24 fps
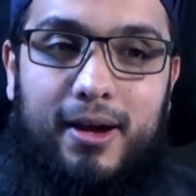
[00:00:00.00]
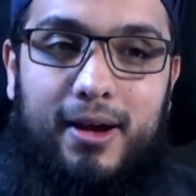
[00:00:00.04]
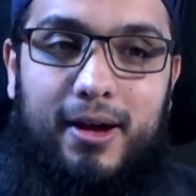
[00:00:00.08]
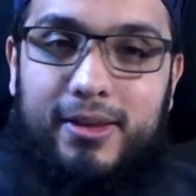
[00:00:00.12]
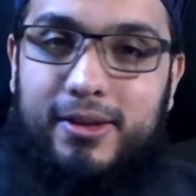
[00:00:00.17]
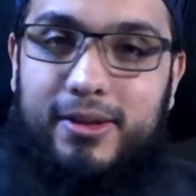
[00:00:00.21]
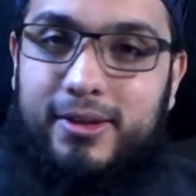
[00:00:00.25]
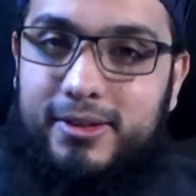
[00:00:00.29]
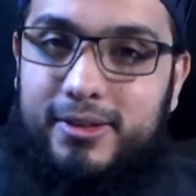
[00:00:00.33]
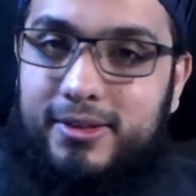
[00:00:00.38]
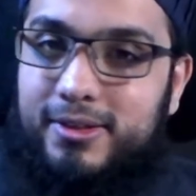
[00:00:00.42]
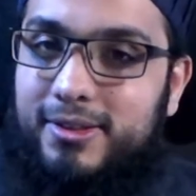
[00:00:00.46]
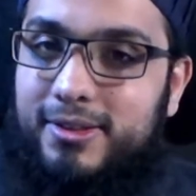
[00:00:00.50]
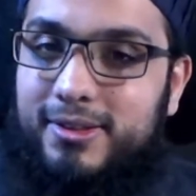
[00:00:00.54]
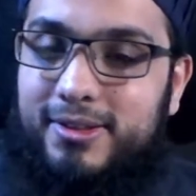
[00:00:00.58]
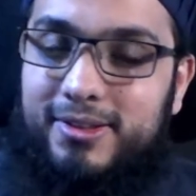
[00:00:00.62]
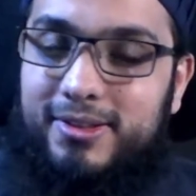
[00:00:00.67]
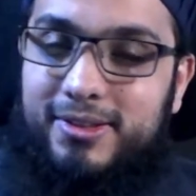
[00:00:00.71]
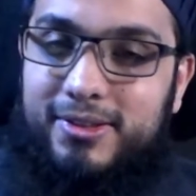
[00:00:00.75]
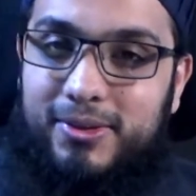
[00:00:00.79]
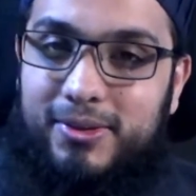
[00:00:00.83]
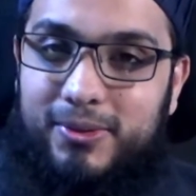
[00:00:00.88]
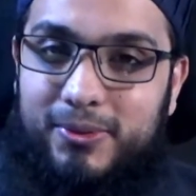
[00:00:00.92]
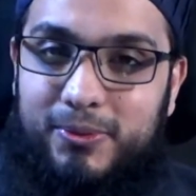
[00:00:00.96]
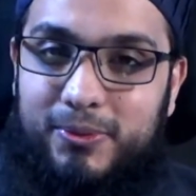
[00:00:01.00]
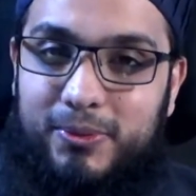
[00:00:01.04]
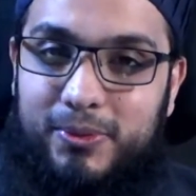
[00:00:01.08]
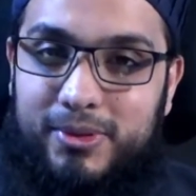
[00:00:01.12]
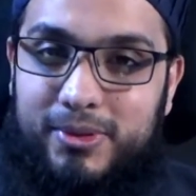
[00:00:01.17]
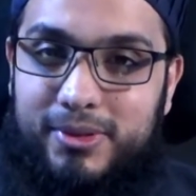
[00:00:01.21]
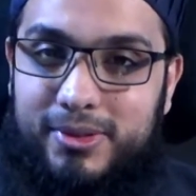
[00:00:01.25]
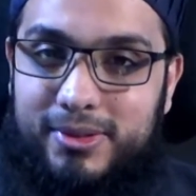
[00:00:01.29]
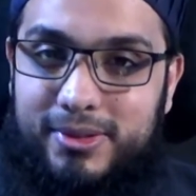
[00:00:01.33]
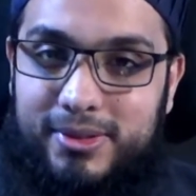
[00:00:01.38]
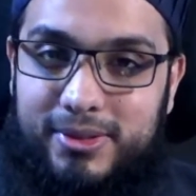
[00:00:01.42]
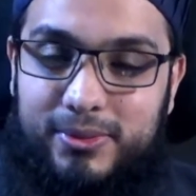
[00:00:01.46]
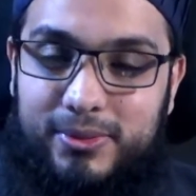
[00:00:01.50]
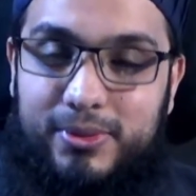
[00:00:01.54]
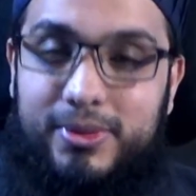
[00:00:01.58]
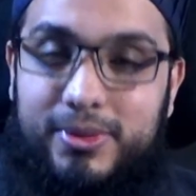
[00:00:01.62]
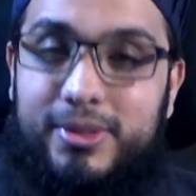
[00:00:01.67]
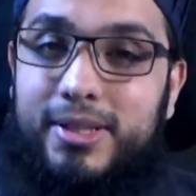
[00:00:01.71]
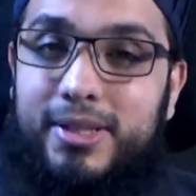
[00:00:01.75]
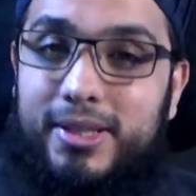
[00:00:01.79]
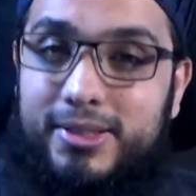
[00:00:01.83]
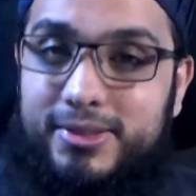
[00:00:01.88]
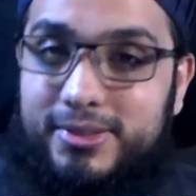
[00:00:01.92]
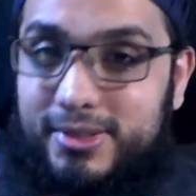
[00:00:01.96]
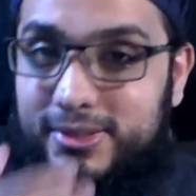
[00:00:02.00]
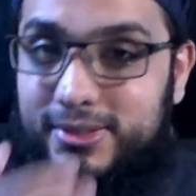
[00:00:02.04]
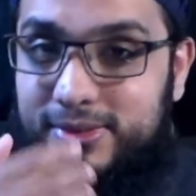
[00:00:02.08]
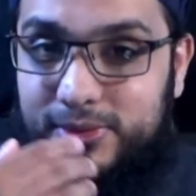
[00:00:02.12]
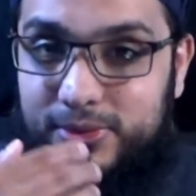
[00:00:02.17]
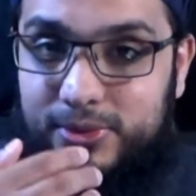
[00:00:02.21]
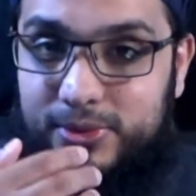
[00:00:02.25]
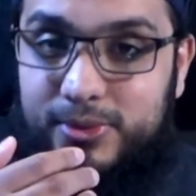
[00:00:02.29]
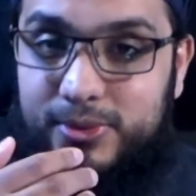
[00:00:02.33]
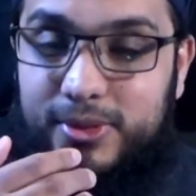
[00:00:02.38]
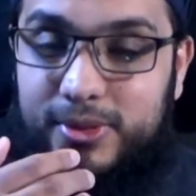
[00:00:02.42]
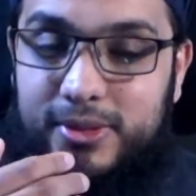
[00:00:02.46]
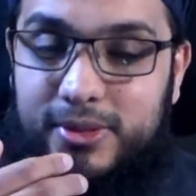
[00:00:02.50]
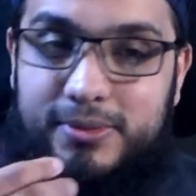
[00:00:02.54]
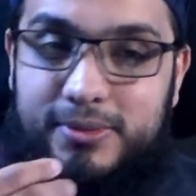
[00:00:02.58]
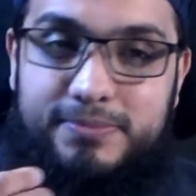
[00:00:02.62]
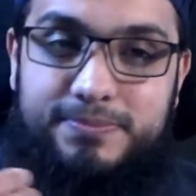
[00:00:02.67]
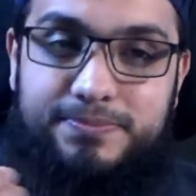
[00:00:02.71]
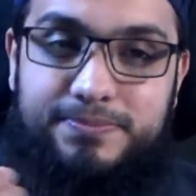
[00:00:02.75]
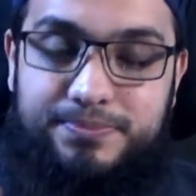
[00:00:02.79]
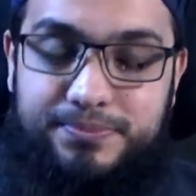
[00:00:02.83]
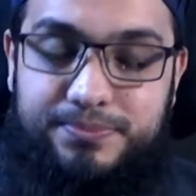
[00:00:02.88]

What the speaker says: Are you gonna yes, it's a sunnah